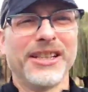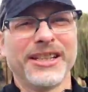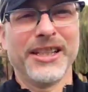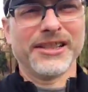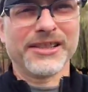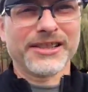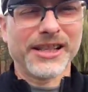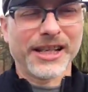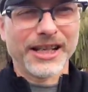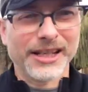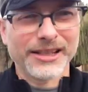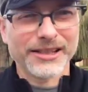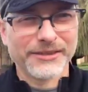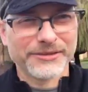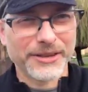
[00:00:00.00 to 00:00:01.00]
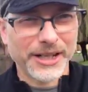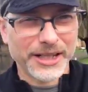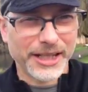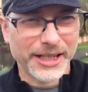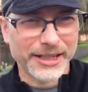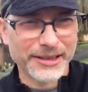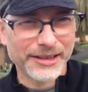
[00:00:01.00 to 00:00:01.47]
It's
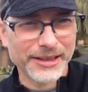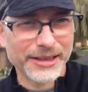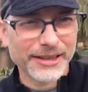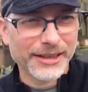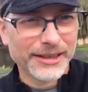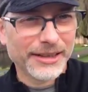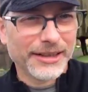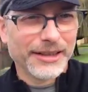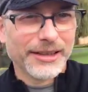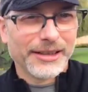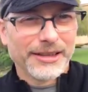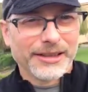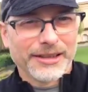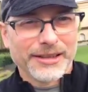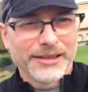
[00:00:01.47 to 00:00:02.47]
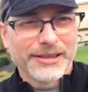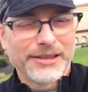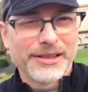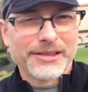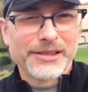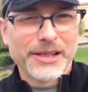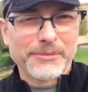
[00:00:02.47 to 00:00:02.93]
Friday,
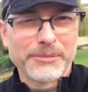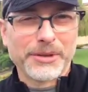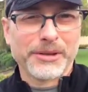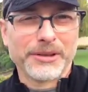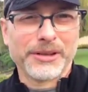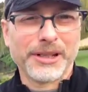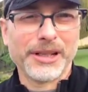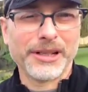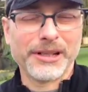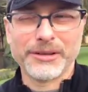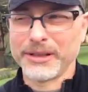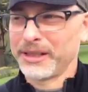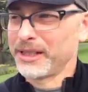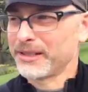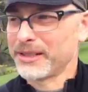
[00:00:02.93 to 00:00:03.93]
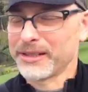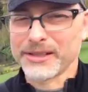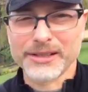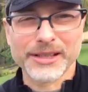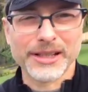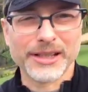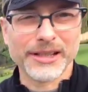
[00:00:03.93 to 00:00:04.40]
December, I guess
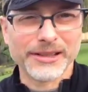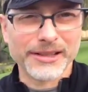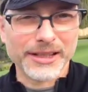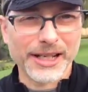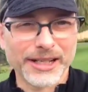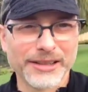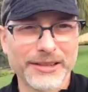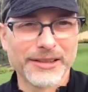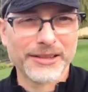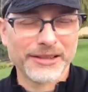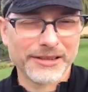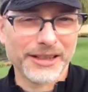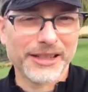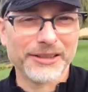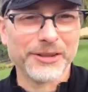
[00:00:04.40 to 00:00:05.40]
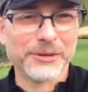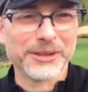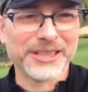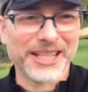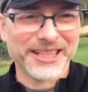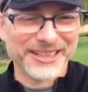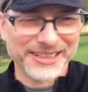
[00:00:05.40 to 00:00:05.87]
it's the 9th. I don't know
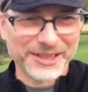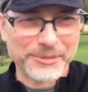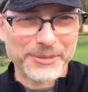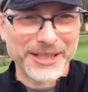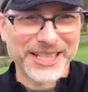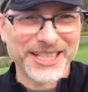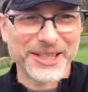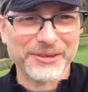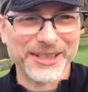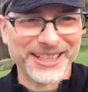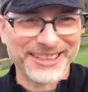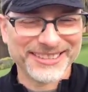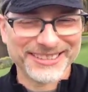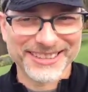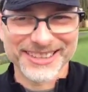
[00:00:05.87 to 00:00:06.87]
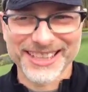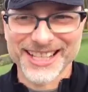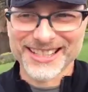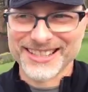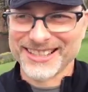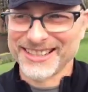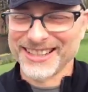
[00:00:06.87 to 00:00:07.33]
what day it is, but anyway,
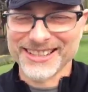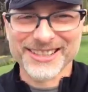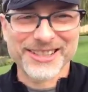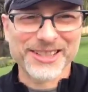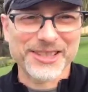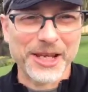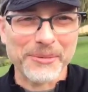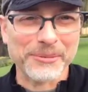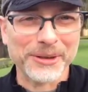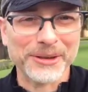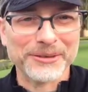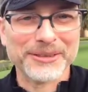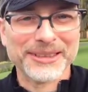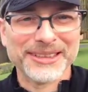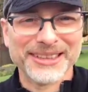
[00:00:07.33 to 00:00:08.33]
it's December.